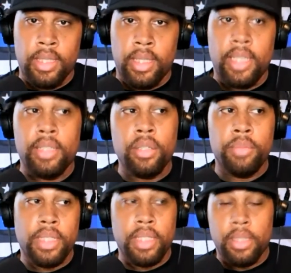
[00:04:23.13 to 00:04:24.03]
And don't
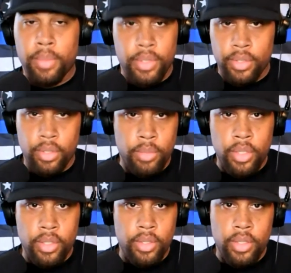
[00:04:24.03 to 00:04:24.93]
make that person your
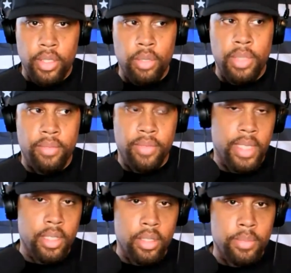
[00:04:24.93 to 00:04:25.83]
marker, no, but if it
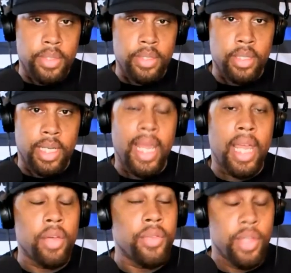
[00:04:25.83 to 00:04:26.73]
helps in a
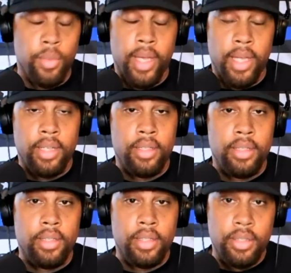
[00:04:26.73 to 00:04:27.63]
healthy way,
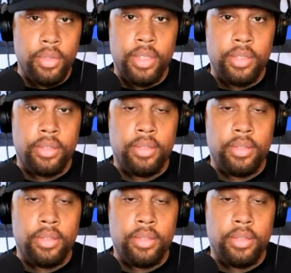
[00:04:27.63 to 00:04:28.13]
then do it.